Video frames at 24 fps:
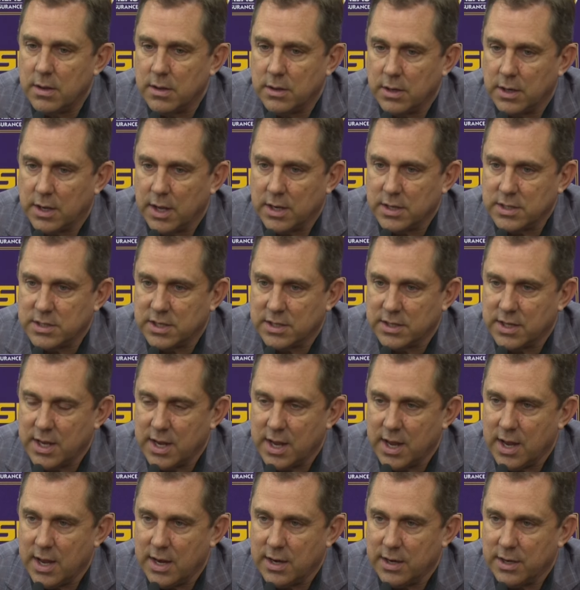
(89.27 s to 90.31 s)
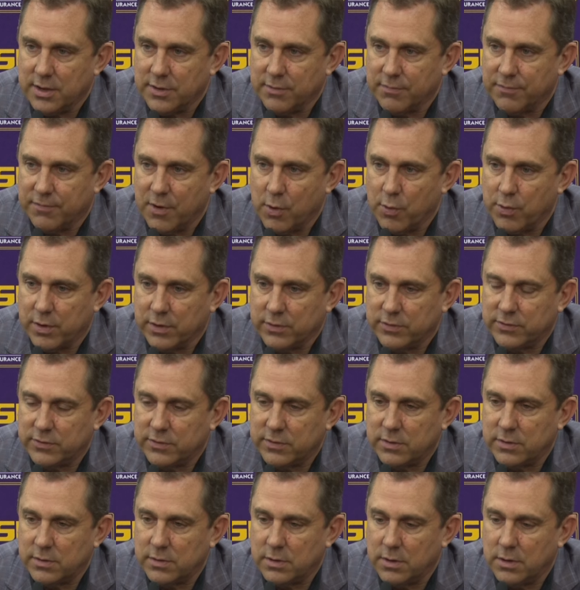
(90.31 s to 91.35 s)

You get to the end and the focus,